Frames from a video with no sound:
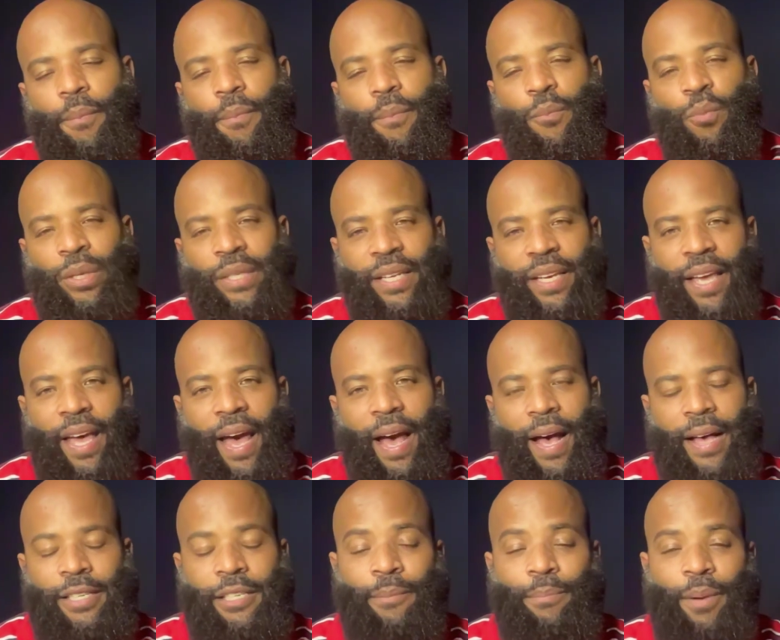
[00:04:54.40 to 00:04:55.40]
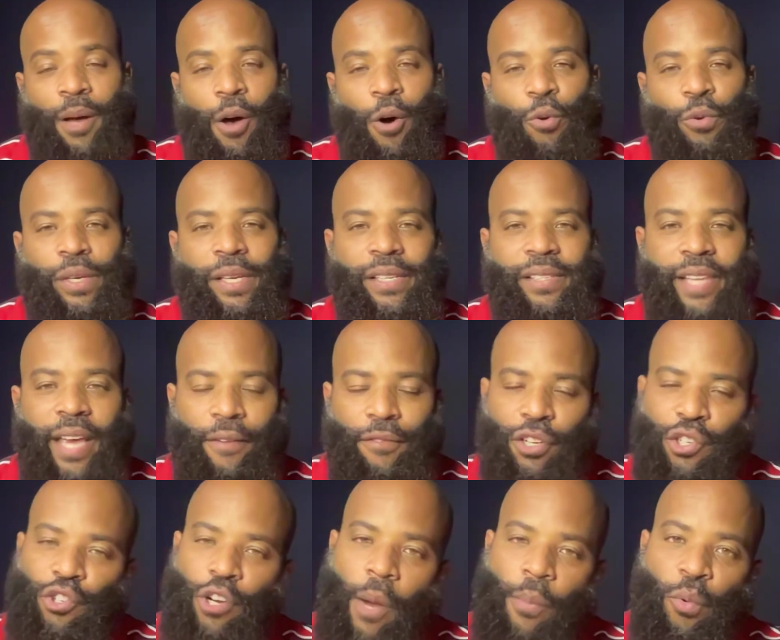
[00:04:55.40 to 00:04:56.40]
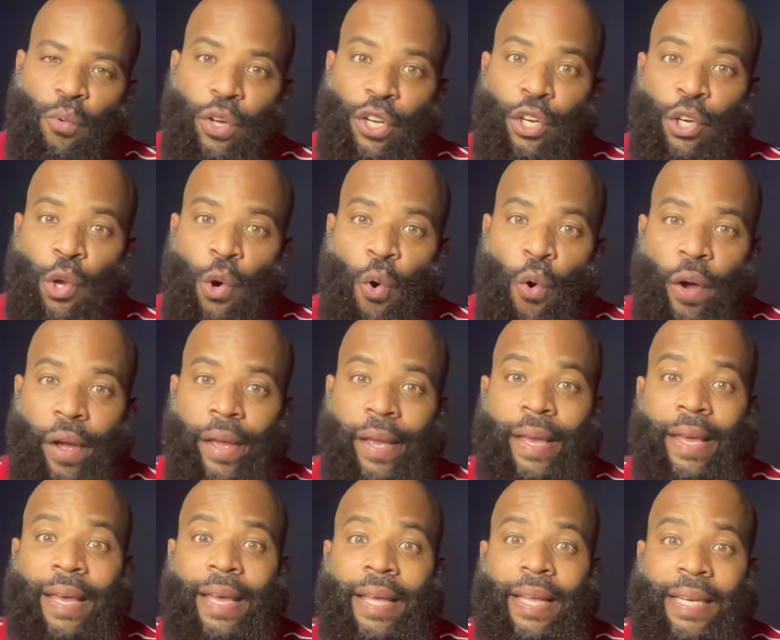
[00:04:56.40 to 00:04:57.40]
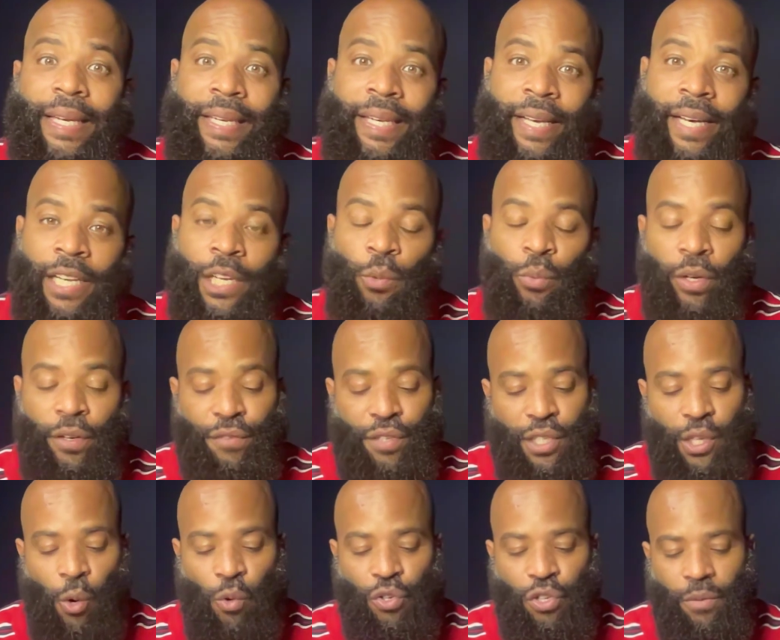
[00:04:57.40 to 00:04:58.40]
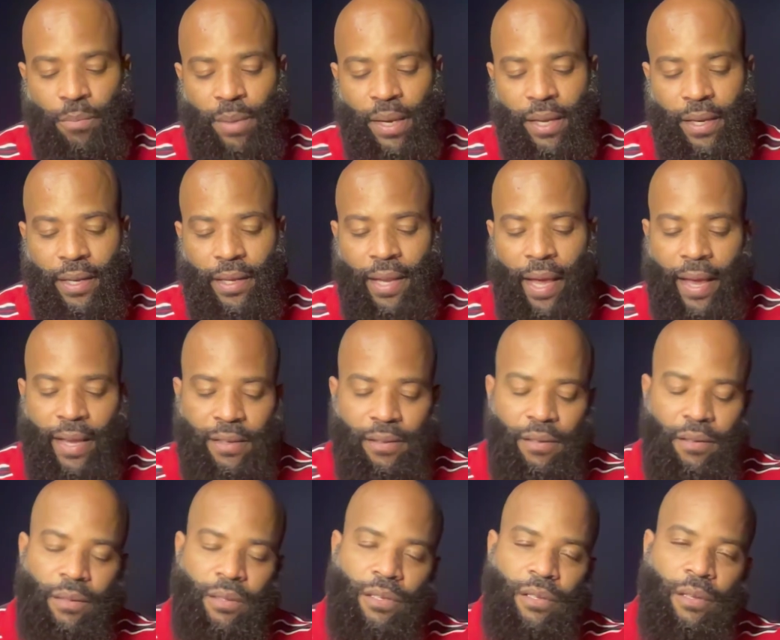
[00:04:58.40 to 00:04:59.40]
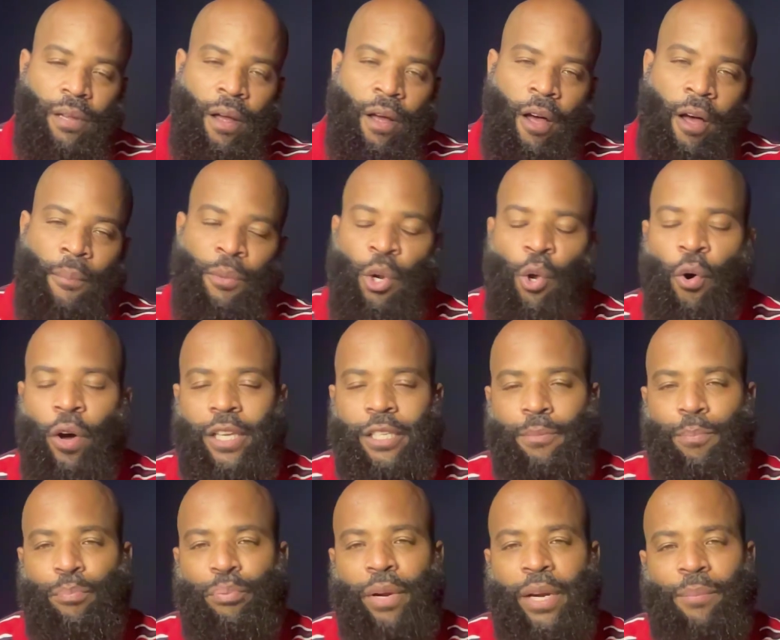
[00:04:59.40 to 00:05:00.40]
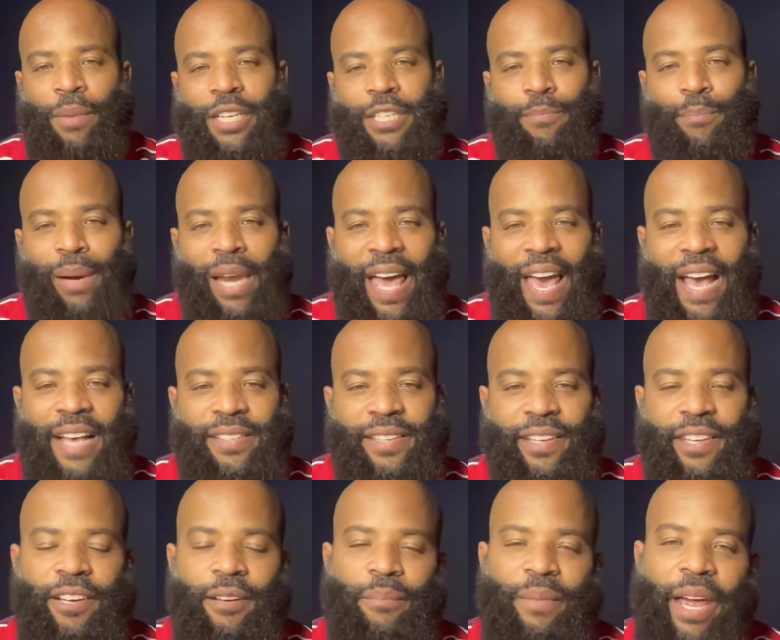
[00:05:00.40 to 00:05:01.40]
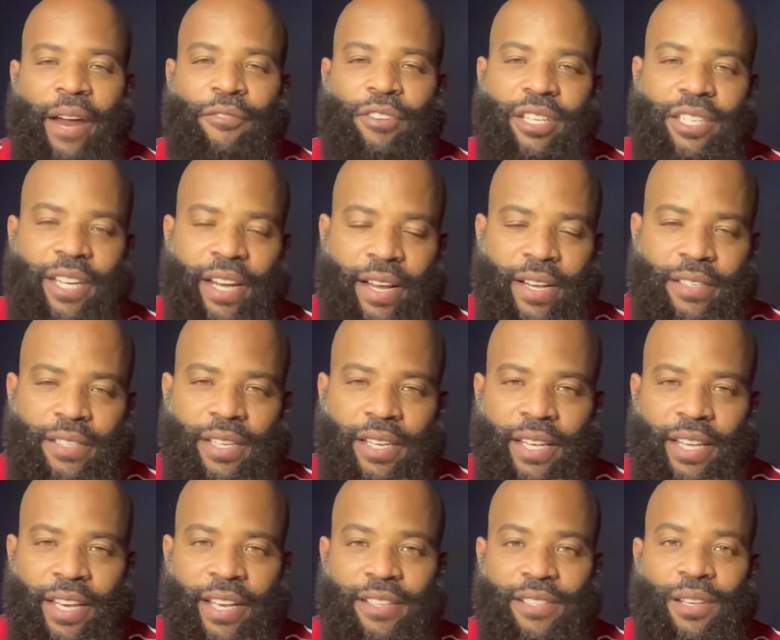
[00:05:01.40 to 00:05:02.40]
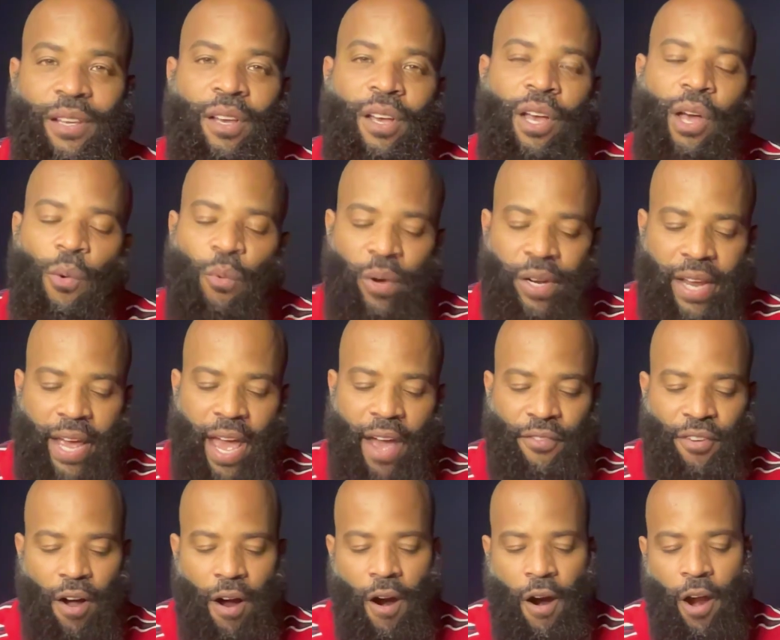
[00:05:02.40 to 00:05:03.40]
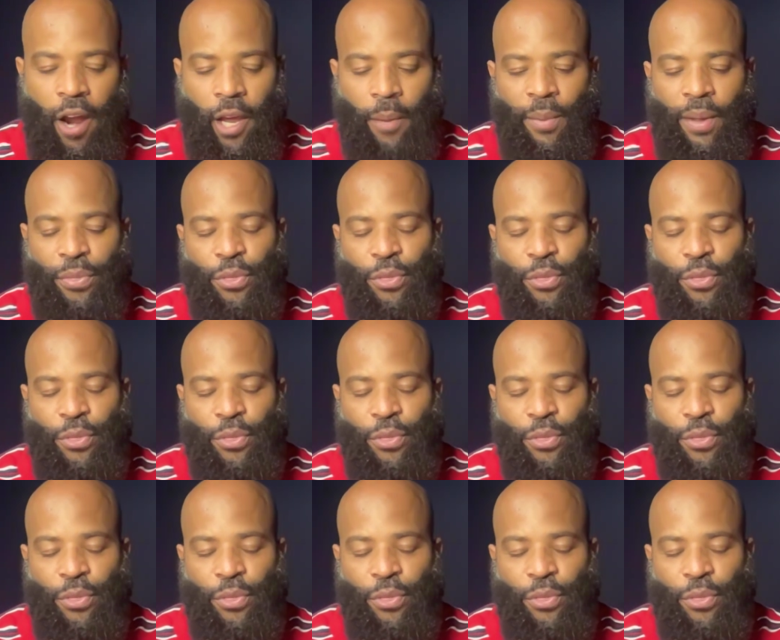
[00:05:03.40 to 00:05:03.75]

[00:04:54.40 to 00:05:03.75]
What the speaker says: with the guys about he's having trouble with Noi dealing with social media. Like Noise pretty much blasting him every chance he gets when they have an argument,